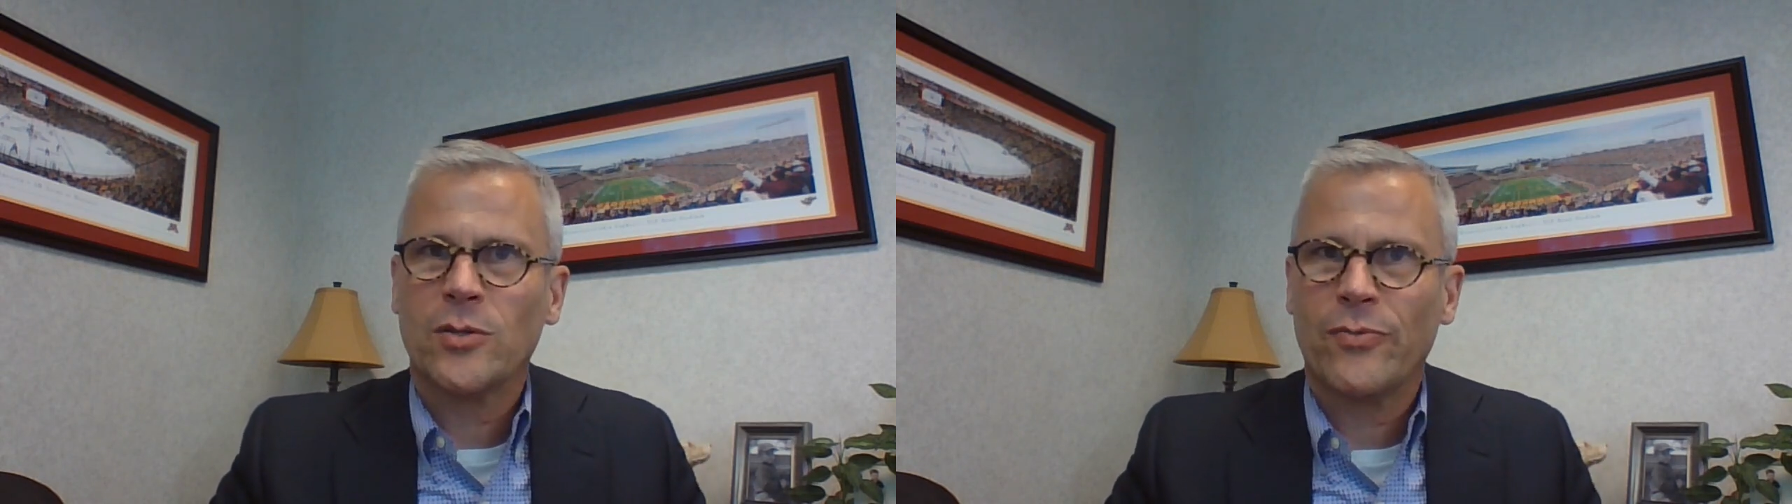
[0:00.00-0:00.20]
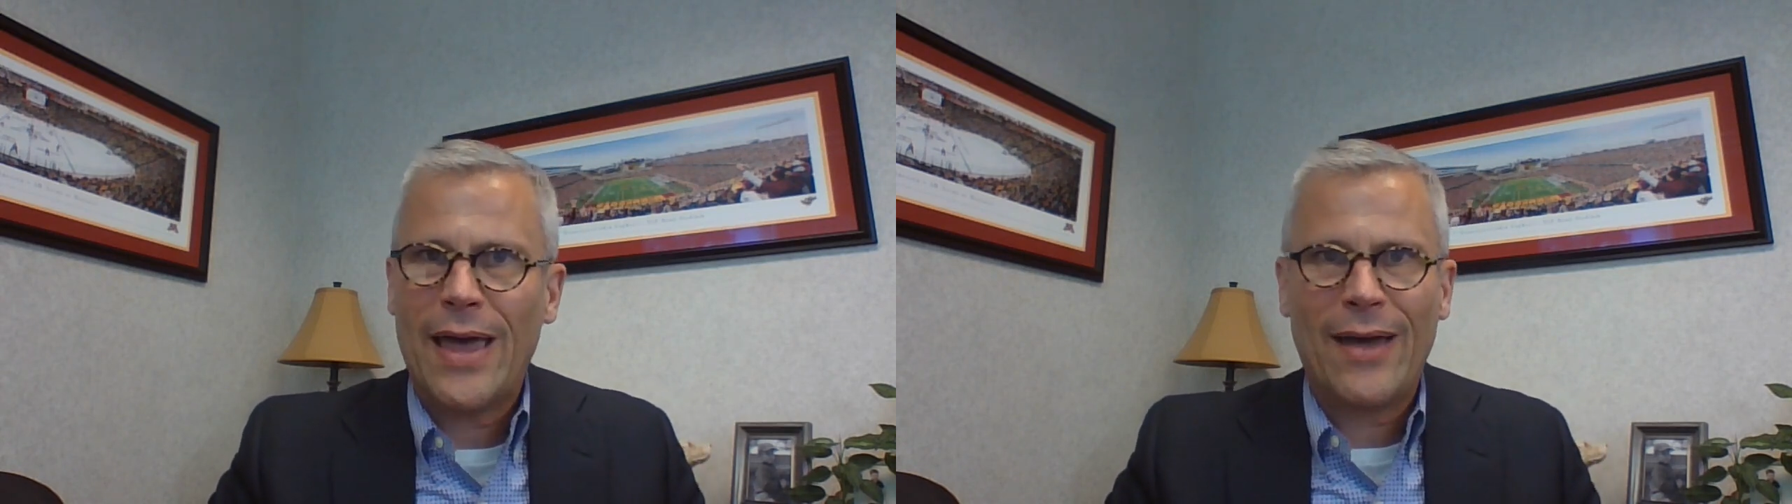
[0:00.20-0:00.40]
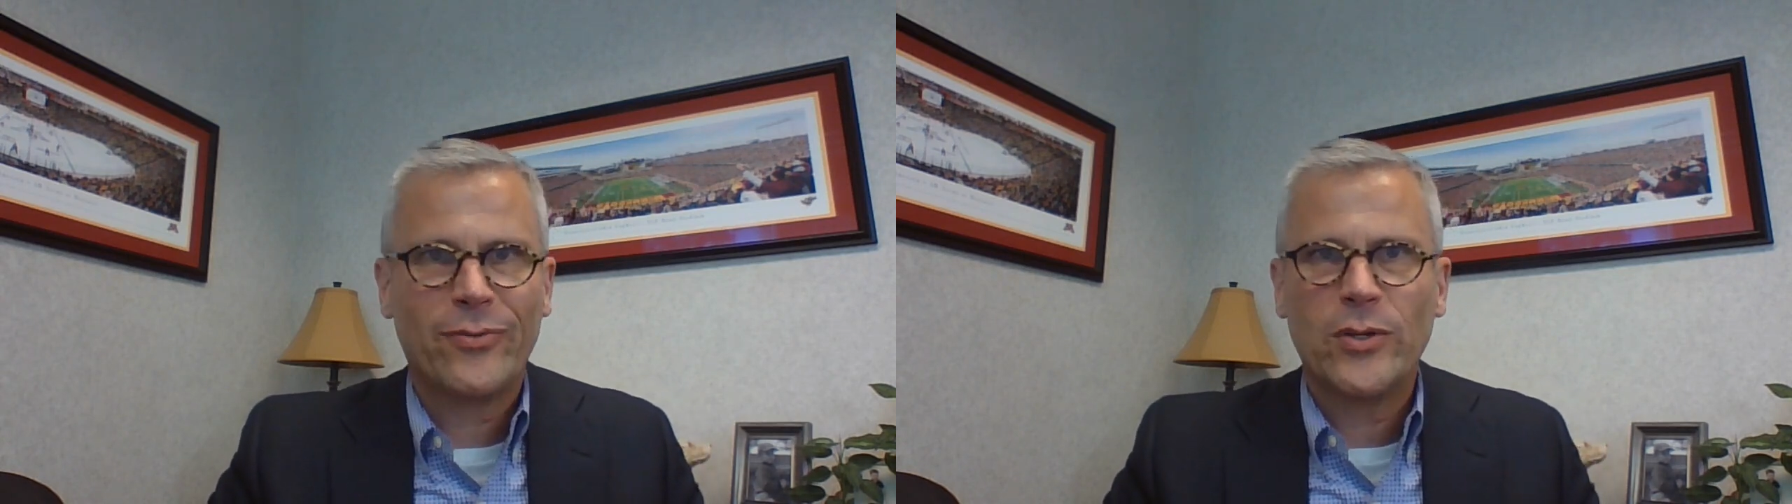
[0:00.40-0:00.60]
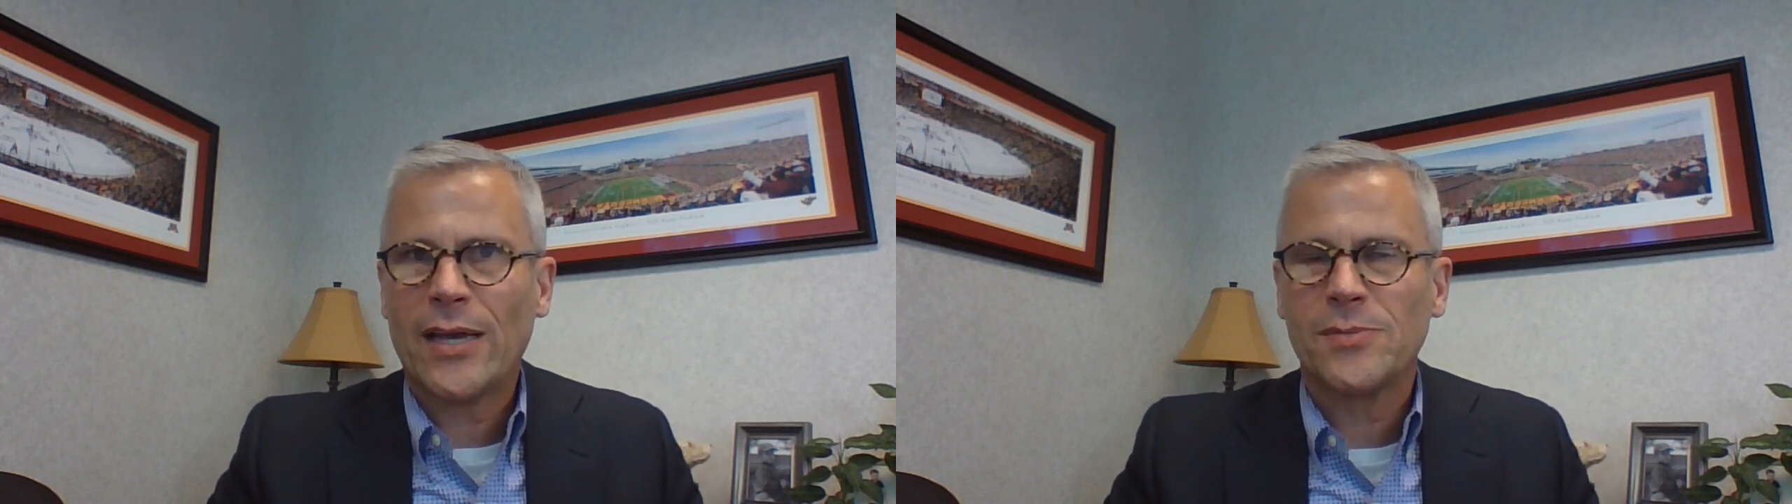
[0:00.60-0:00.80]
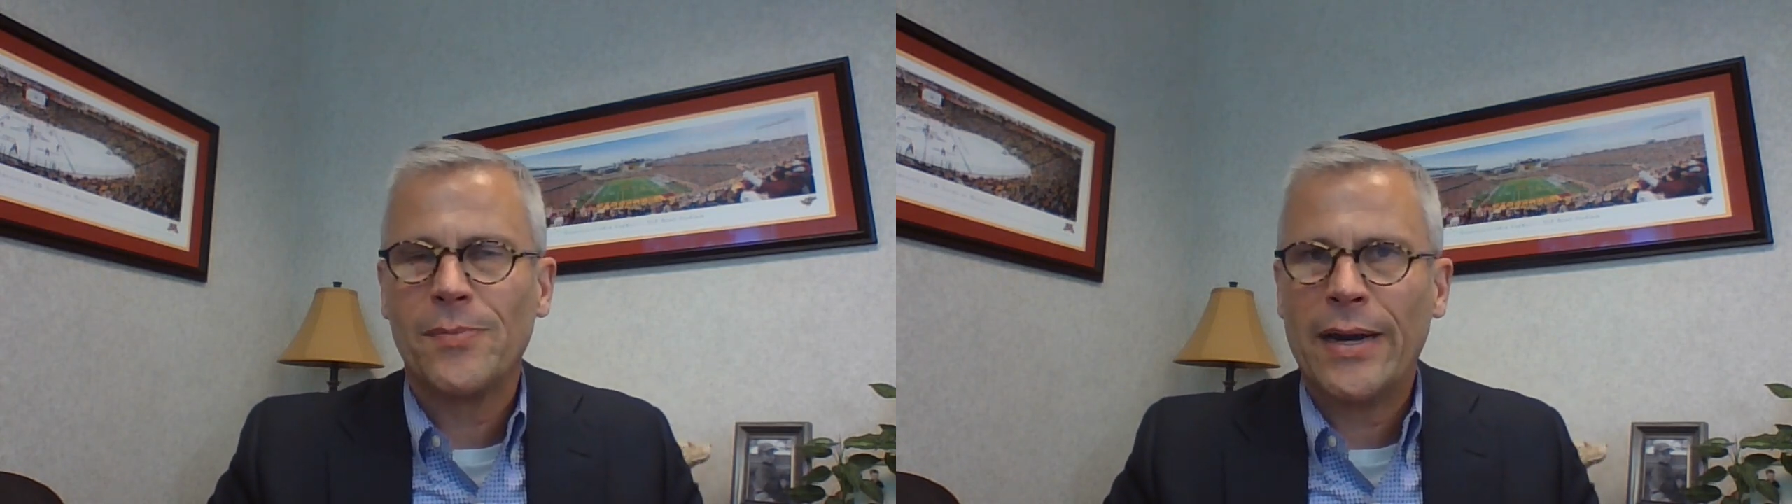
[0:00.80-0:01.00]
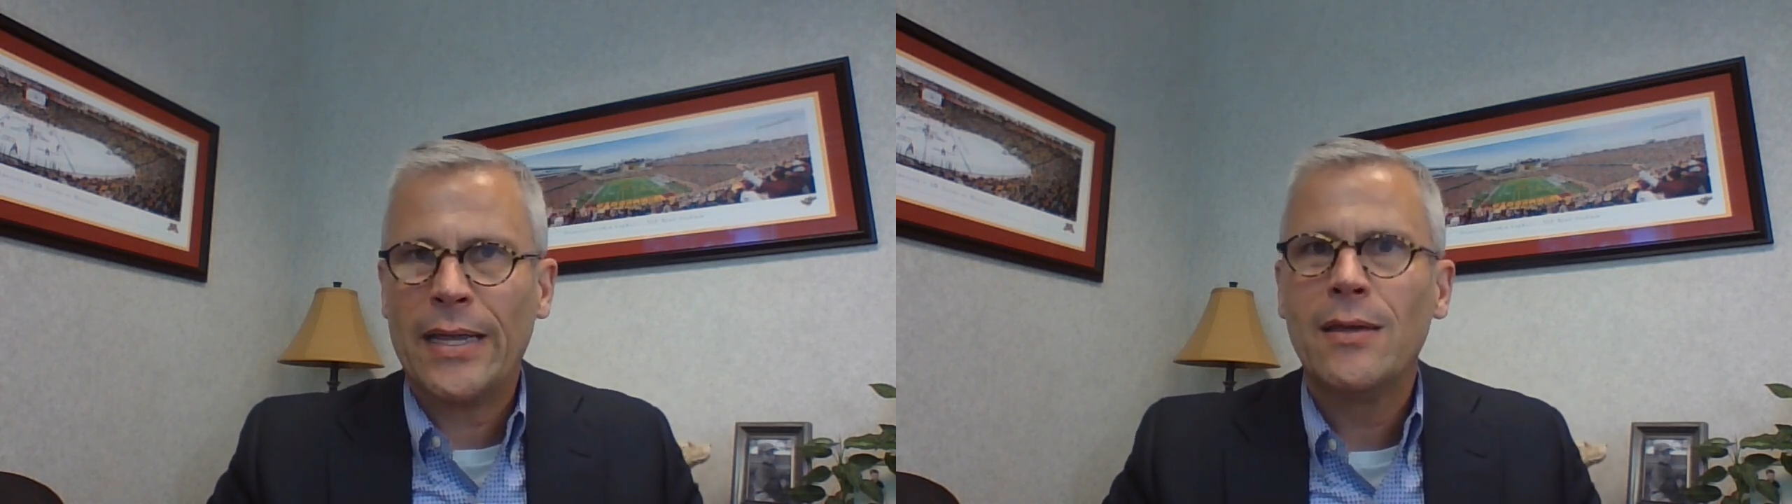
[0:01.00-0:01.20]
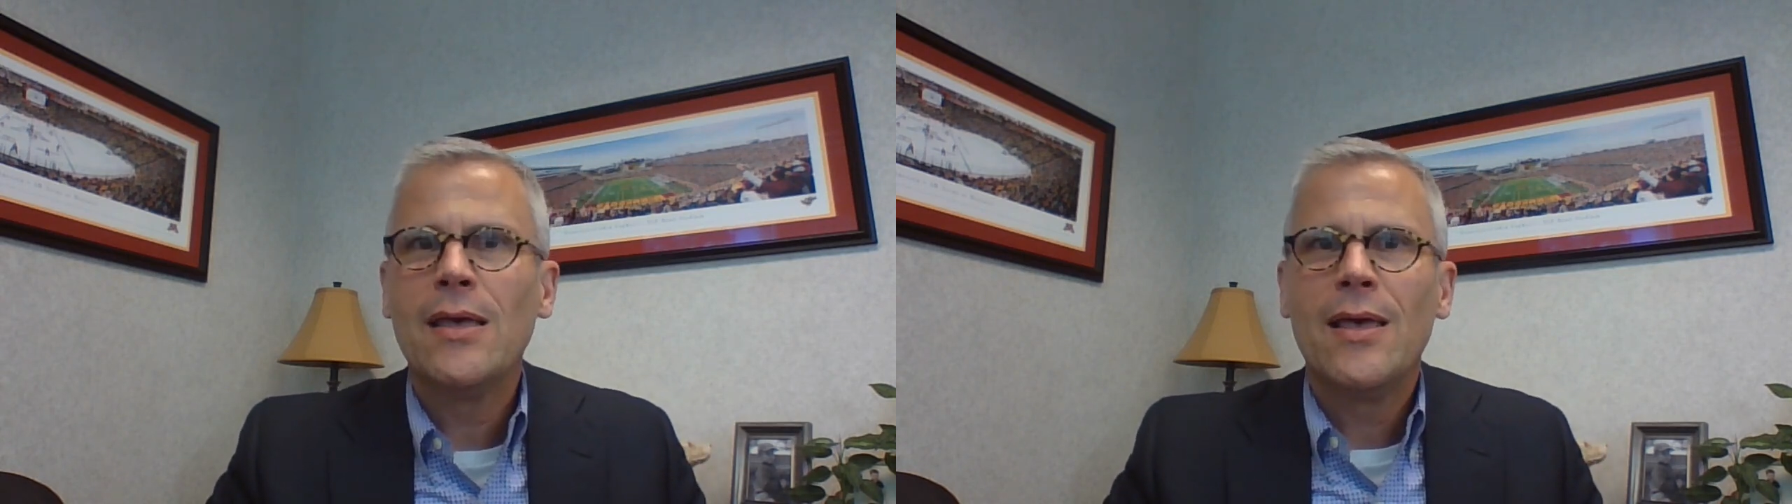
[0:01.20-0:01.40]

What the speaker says: of after-tax money